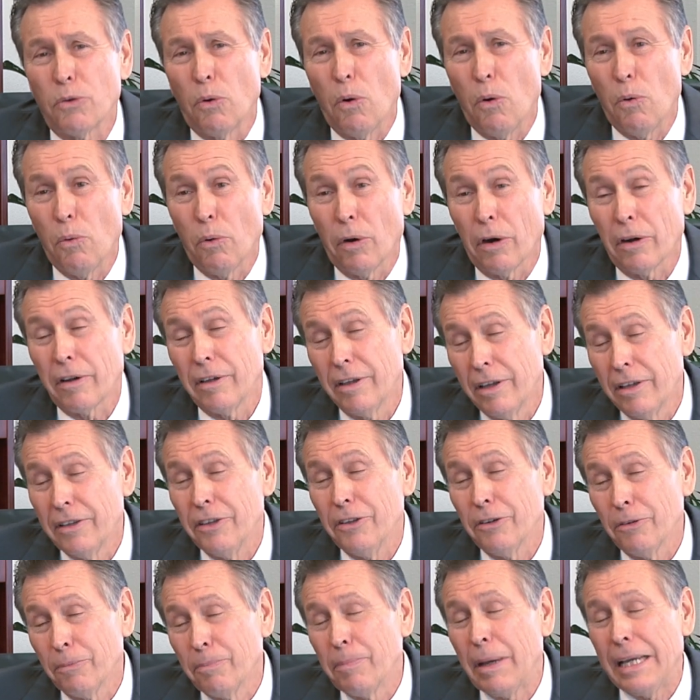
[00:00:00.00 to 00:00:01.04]
won't work
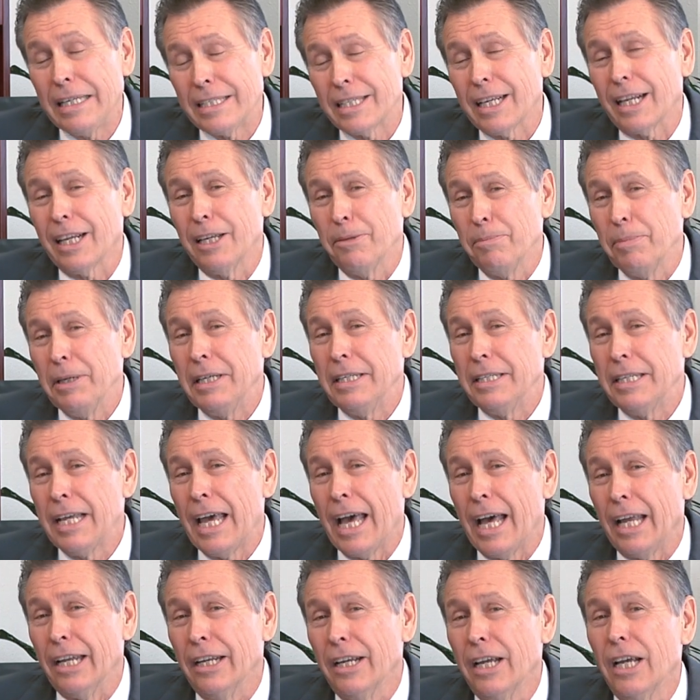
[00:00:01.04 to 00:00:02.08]
you'll basically be
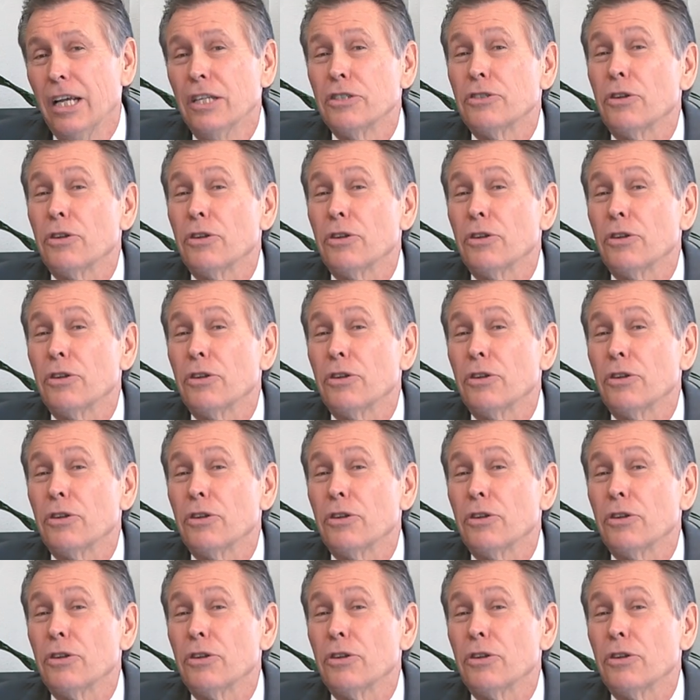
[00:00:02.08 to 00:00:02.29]
dead.